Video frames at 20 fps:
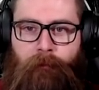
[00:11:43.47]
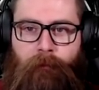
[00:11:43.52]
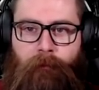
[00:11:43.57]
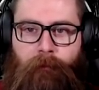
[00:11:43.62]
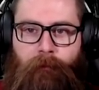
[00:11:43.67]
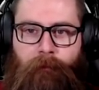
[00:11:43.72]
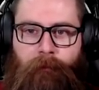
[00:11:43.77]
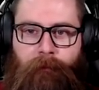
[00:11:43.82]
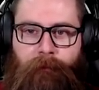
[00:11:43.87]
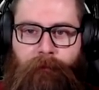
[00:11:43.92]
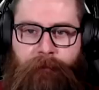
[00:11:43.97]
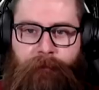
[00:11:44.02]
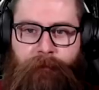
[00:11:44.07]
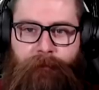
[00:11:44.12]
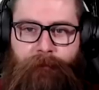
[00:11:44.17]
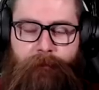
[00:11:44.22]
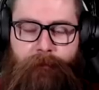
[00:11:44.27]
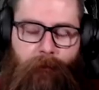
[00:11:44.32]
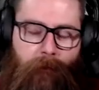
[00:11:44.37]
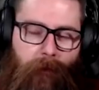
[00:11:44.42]
So
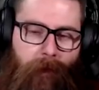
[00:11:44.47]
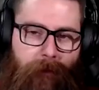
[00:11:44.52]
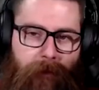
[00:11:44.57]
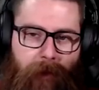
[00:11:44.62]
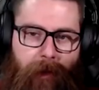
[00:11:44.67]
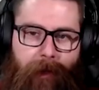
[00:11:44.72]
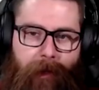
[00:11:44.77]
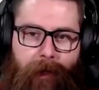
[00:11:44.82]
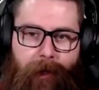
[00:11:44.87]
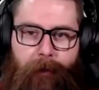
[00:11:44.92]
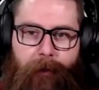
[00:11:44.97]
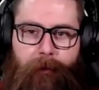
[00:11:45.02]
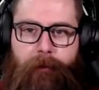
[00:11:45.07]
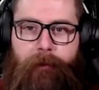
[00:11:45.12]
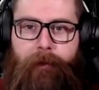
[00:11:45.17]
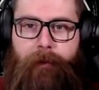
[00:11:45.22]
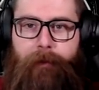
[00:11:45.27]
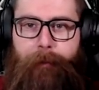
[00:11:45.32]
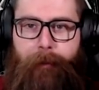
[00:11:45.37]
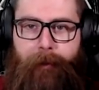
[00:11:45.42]
there you go.
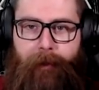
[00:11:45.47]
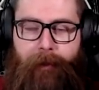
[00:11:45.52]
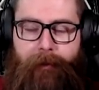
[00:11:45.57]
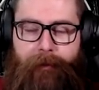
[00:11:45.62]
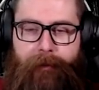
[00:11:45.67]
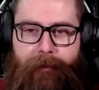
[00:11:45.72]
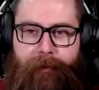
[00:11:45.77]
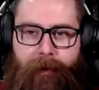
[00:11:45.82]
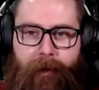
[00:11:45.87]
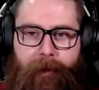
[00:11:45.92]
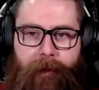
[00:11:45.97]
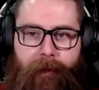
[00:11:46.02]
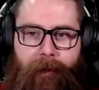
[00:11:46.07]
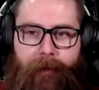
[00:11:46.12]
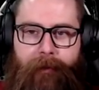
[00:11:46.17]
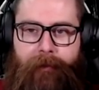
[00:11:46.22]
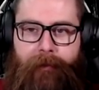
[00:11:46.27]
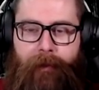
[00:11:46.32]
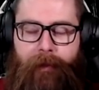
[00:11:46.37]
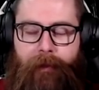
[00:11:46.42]
It's a pretty easy fight, like I
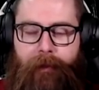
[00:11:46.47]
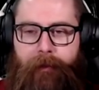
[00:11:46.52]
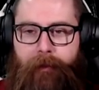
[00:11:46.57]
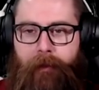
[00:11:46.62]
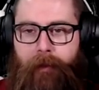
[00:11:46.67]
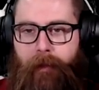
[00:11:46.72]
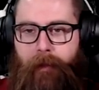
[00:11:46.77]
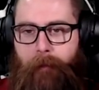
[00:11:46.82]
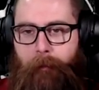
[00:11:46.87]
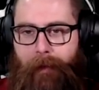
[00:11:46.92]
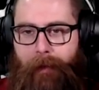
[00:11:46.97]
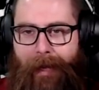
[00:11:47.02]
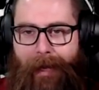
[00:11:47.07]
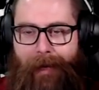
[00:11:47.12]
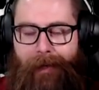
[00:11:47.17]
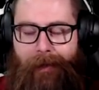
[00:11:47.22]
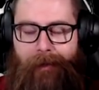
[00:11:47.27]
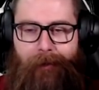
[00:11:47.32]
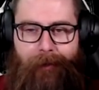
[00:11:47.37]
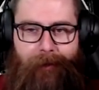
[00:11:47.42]
said.
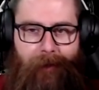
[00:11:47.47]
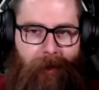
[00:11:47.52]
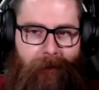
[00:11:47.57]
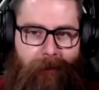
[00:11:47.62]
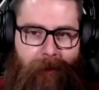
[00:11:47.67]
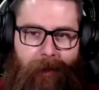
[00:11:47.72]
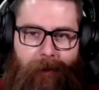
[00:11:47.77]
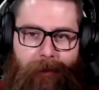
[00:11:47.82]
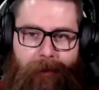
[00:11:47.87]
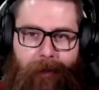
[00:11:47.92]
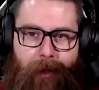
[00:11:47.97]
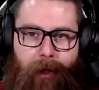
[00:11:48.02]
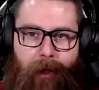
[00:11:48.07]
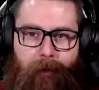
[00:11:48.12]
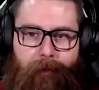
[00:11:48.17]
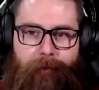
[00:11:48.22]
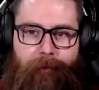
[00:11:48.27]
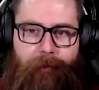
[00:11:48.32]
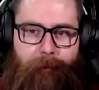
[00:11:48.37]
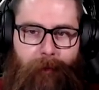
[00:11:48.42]
Mechanically not that
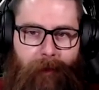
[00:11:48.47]
tough, but